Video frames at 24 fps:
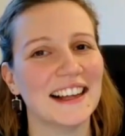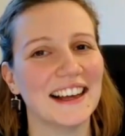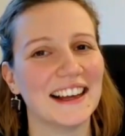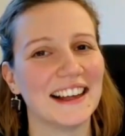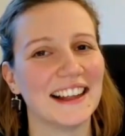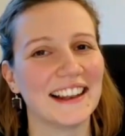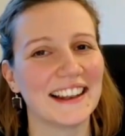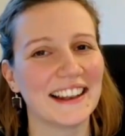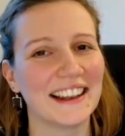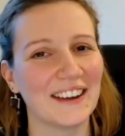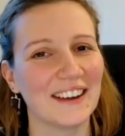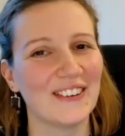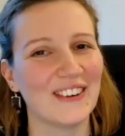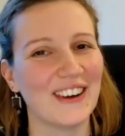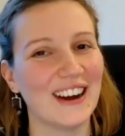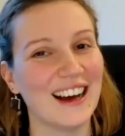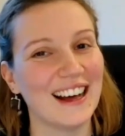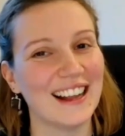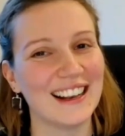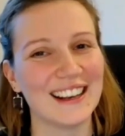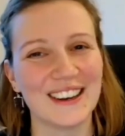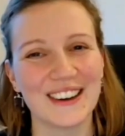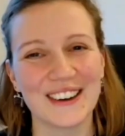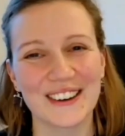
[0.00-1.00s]
There
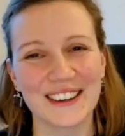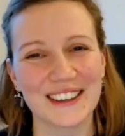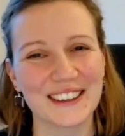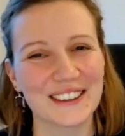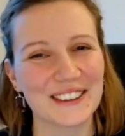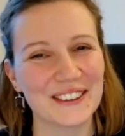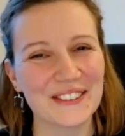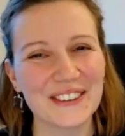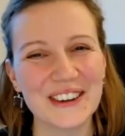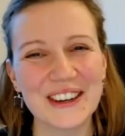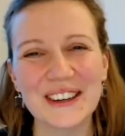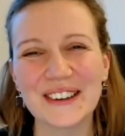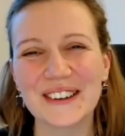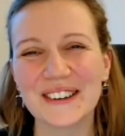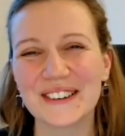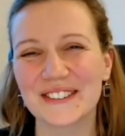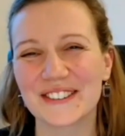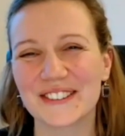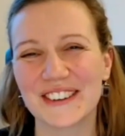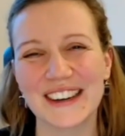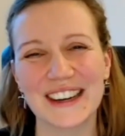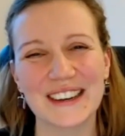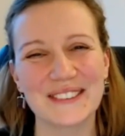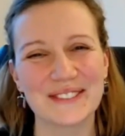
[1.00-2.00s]
are a lot
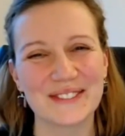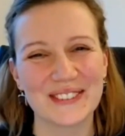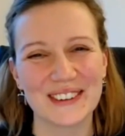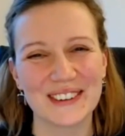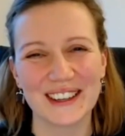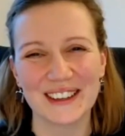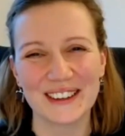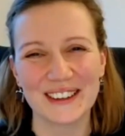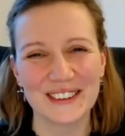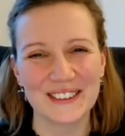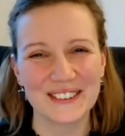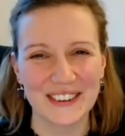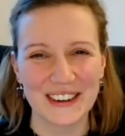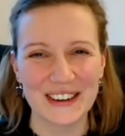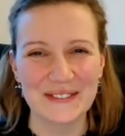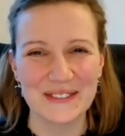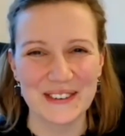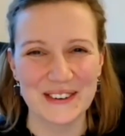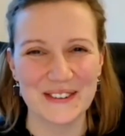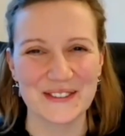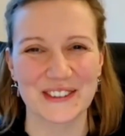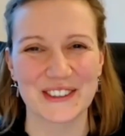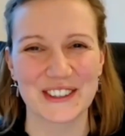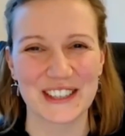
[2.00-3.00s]
of great
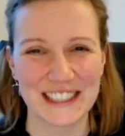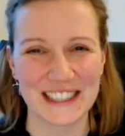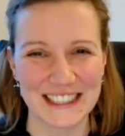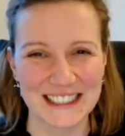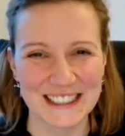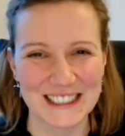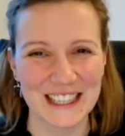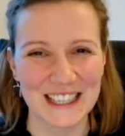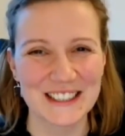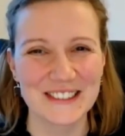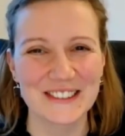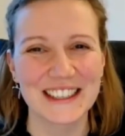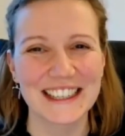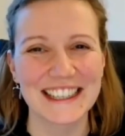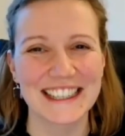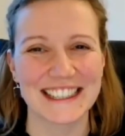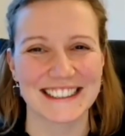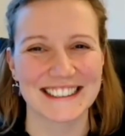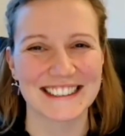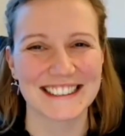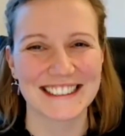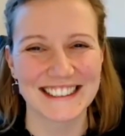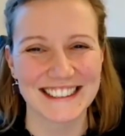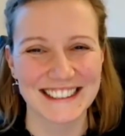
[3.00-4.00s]
people. Can I send you a
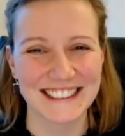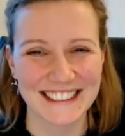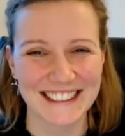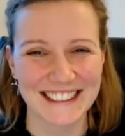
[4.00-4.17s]
list?